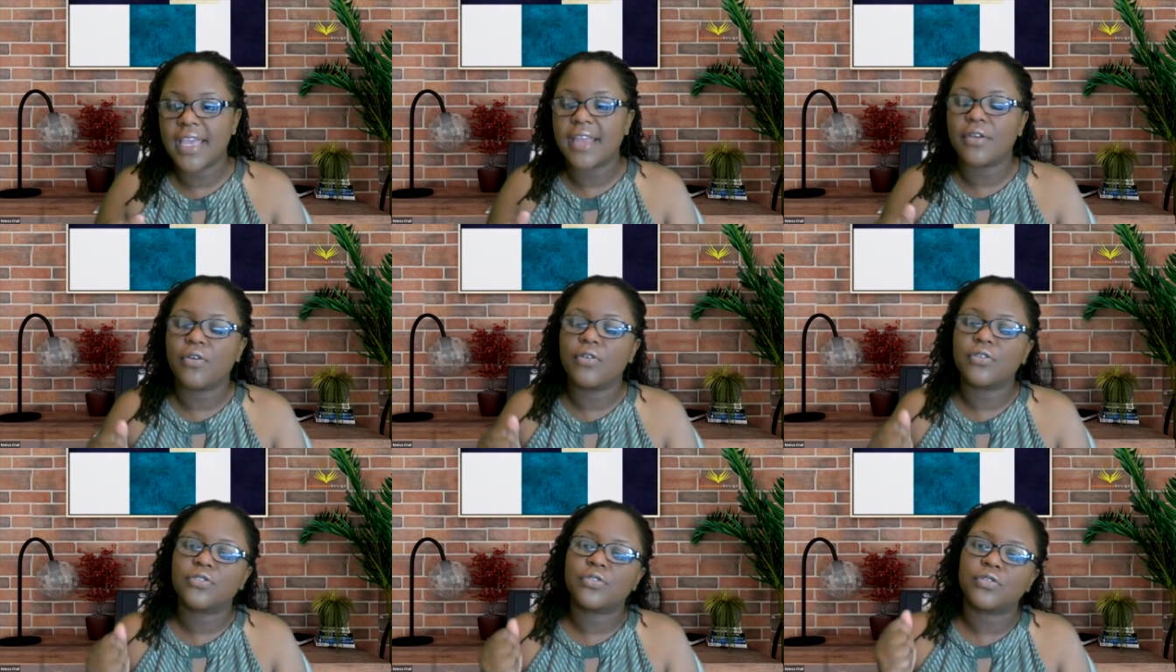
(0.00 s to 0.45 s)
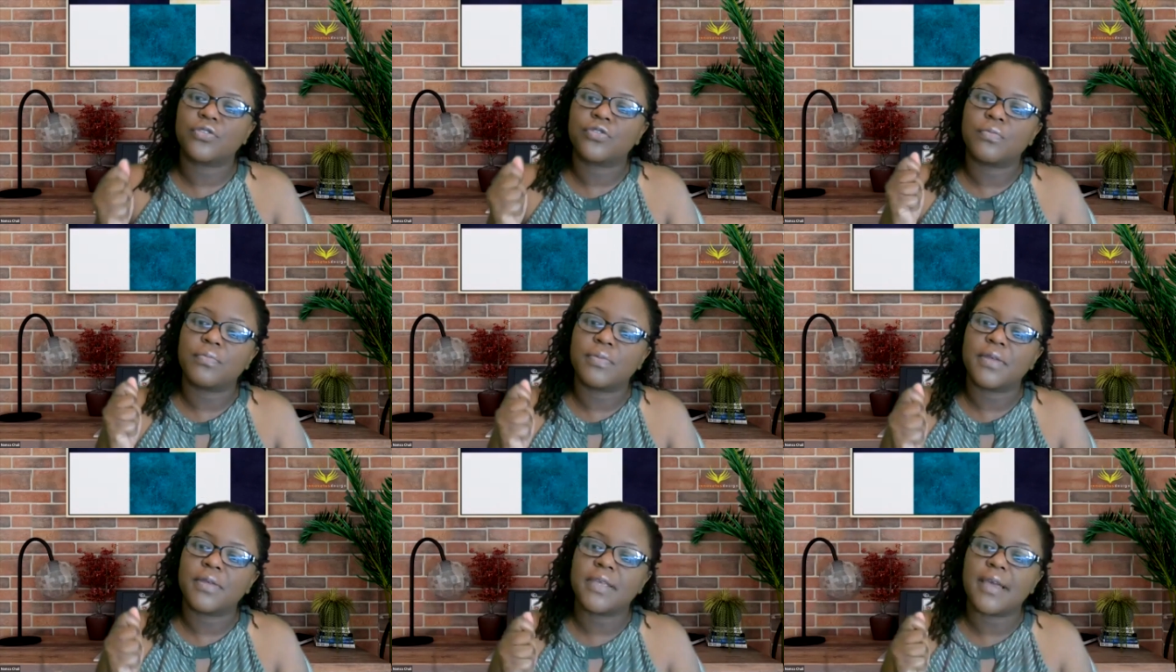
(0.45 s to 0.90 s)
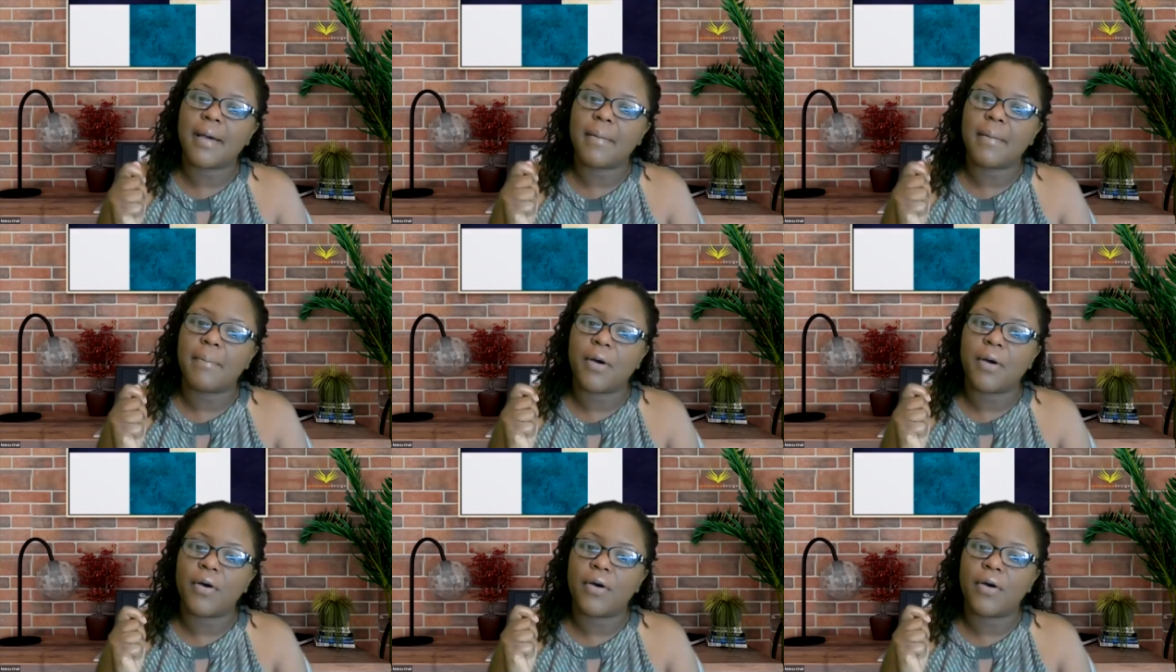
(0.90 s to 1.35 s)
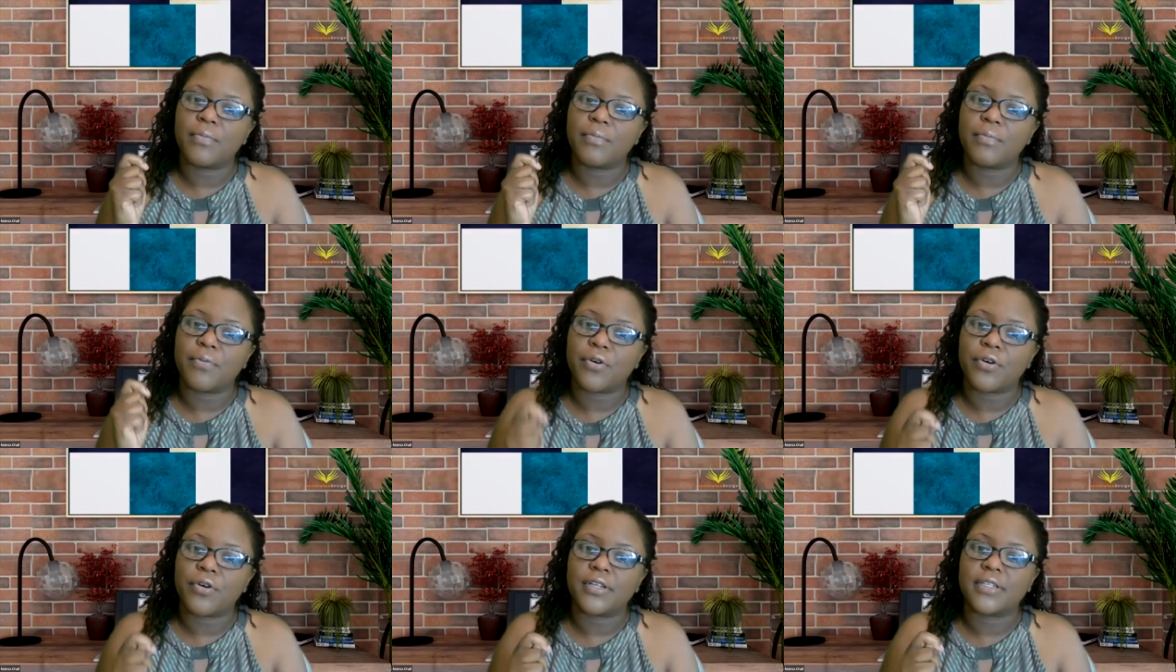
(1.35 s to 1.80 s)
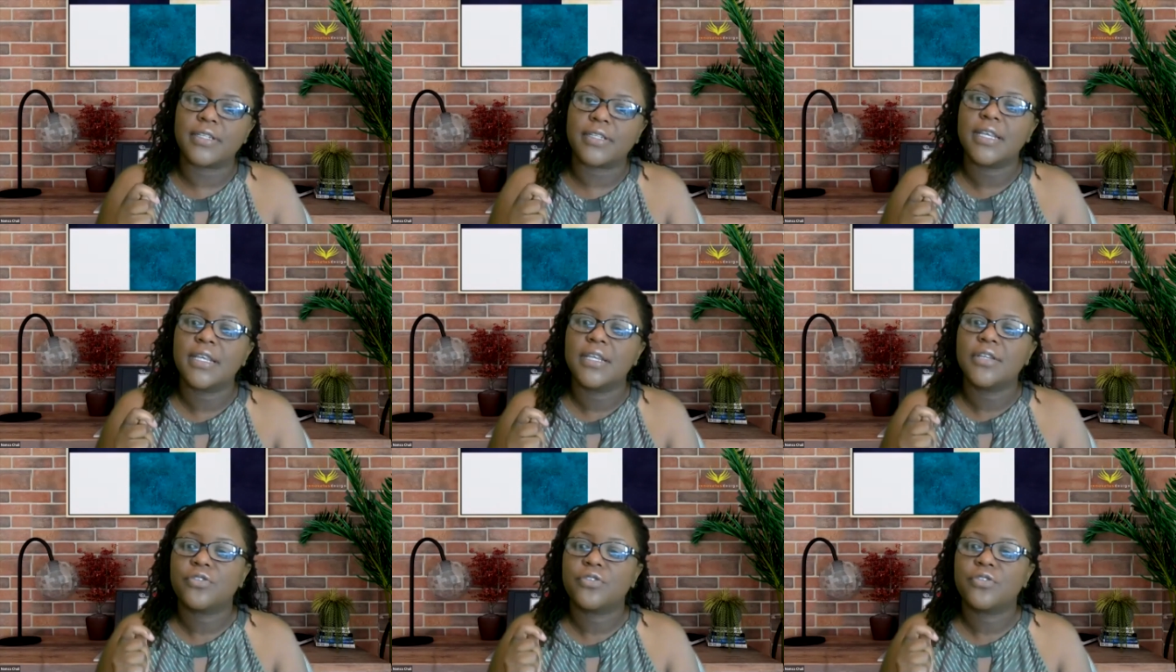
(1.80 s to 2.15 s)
and also to be on board